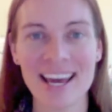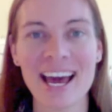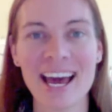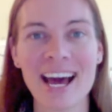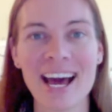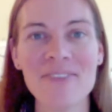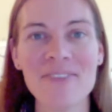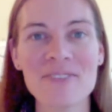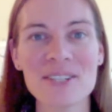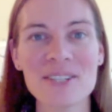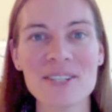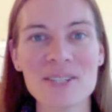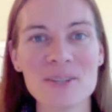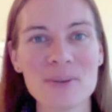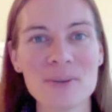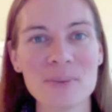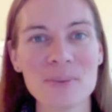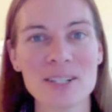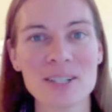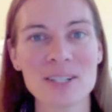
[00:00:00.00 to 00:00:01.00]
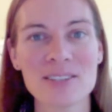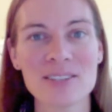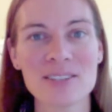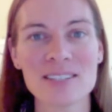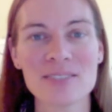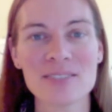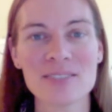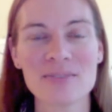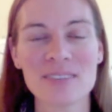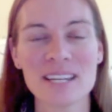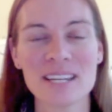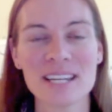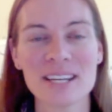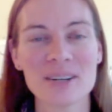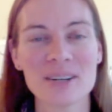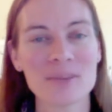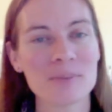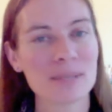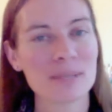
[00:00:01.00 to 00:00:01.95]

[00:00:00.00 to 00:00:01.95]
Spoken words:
After you watch this video,